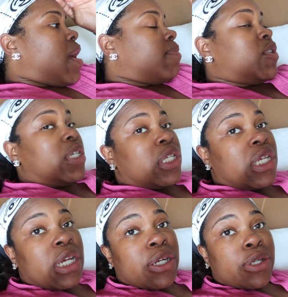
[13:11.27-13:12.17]
i'm just
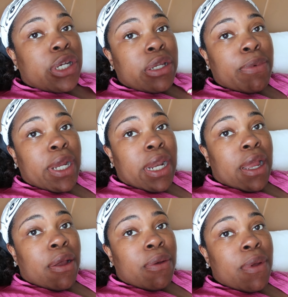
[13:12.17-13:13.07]
sitting here chilling right
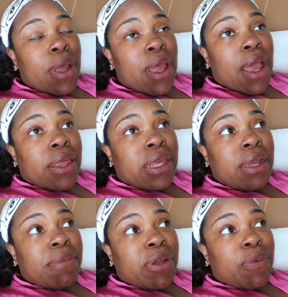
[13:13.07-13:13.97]
now i
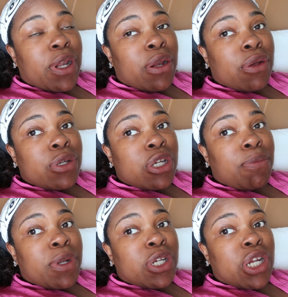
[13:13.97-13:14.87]
think i'm getting ready to go
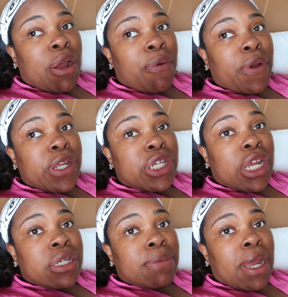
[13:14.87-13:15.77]
jump in the shower and
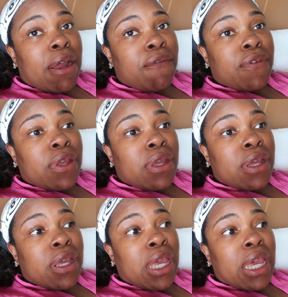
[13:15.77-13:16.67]
change my outfit
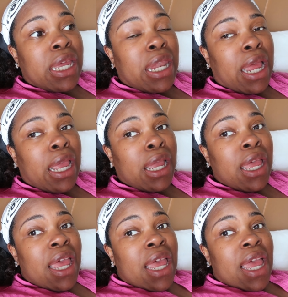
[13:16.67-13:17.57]
again like
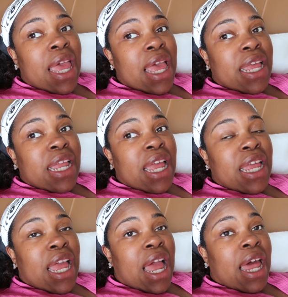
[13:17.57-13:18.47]

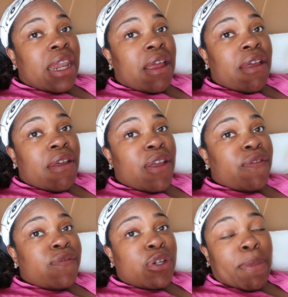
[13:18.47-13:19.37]
i
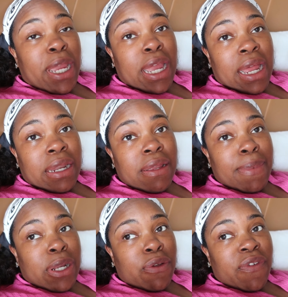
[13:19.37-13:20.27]
love jamaica i
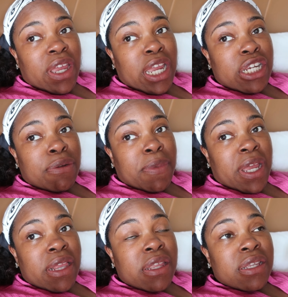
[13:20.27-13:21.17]
love being on vacation
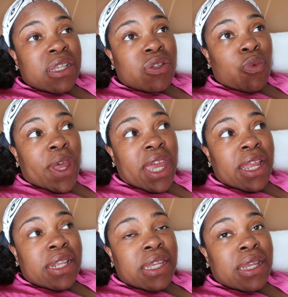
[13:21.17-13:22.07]
but the
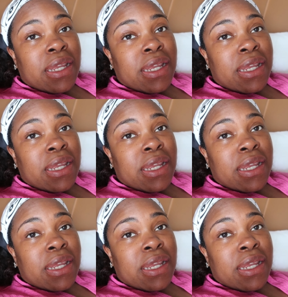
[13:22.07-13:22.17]
sweat